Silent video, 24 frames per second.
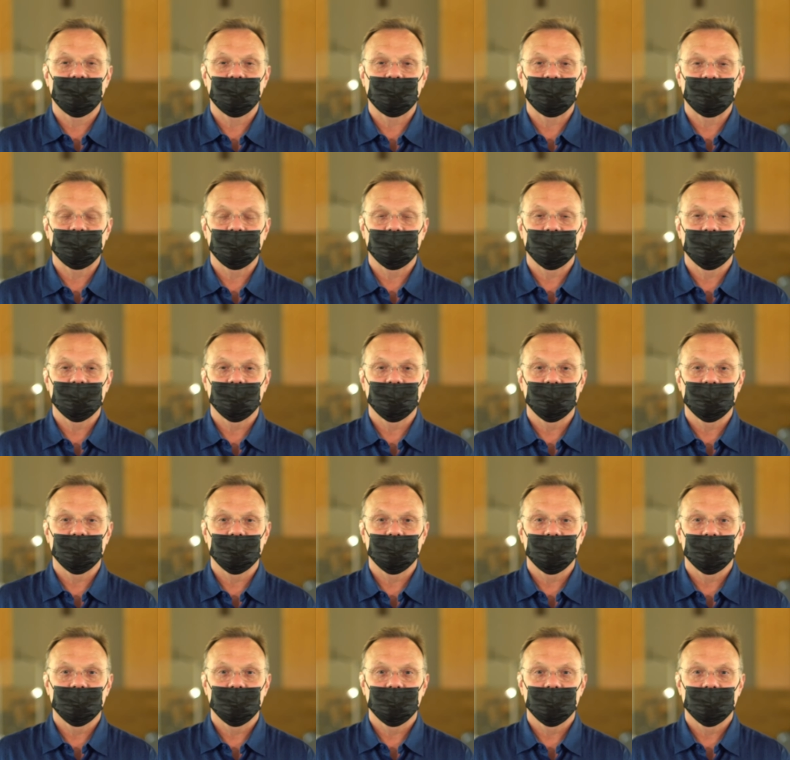
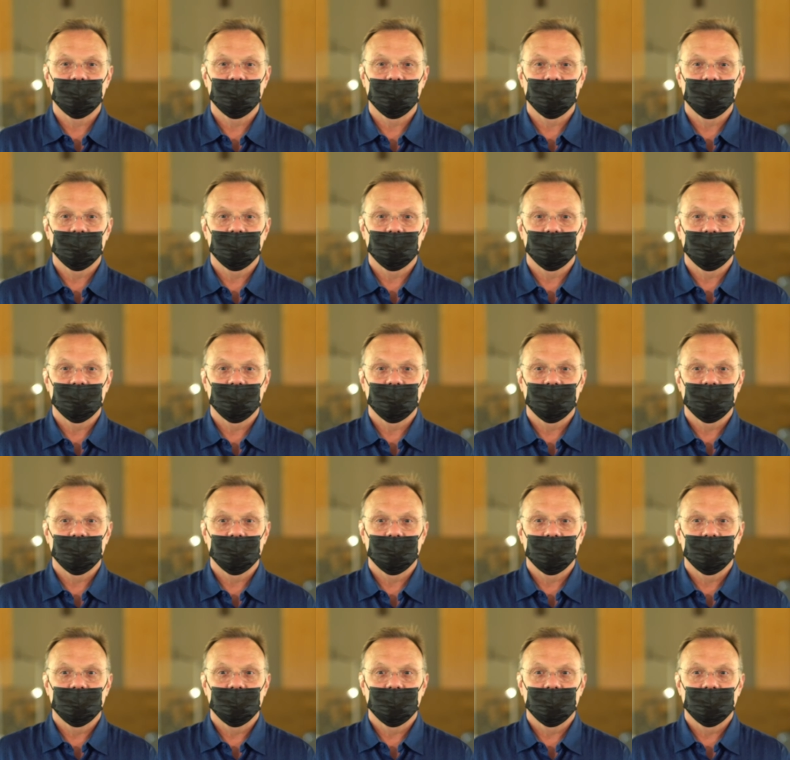
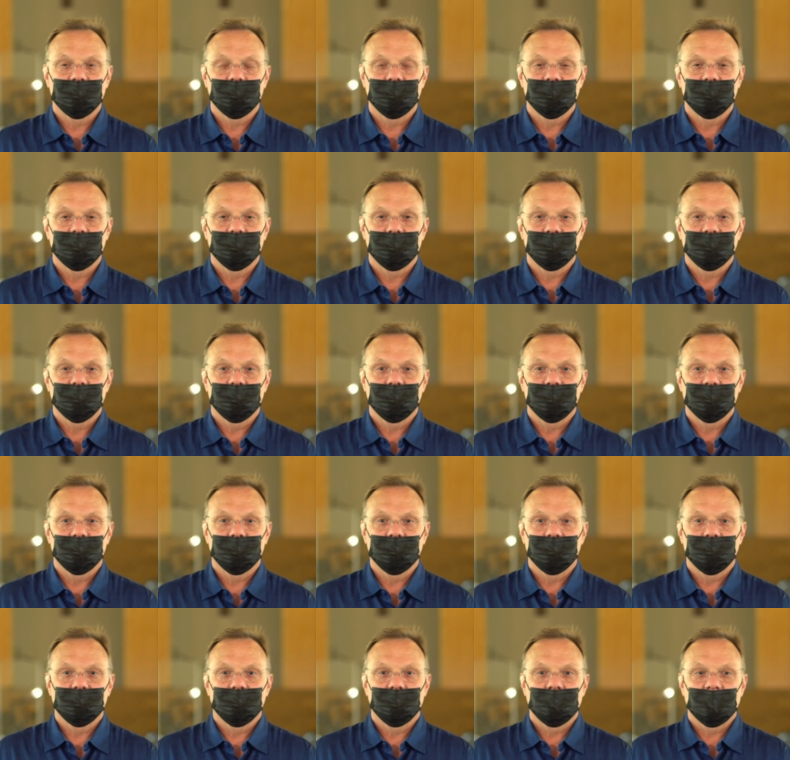
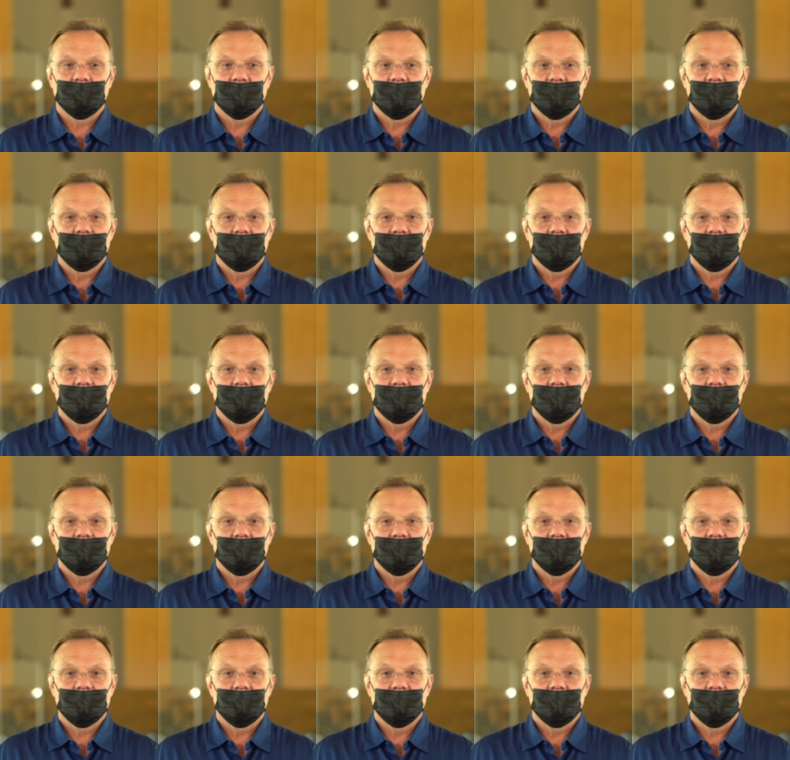[no speech]